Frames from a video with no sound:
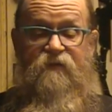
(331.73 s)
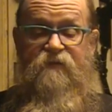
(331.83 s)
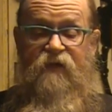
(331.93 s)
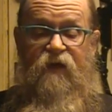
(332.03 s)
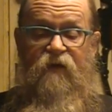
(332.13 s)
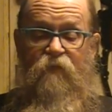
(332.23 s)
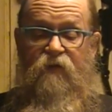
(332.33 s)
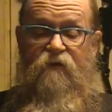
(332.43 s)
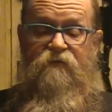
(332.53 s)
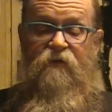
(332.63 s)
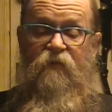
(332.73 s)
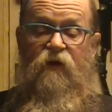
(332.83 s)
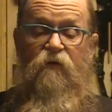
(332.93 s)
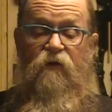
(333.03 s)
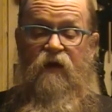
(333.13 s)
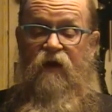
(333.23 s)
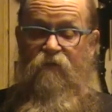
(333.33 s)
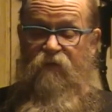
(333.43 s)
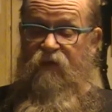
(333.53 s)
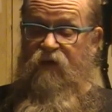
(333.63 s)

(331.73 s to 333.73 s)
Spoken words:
to say it. But there's something going on with the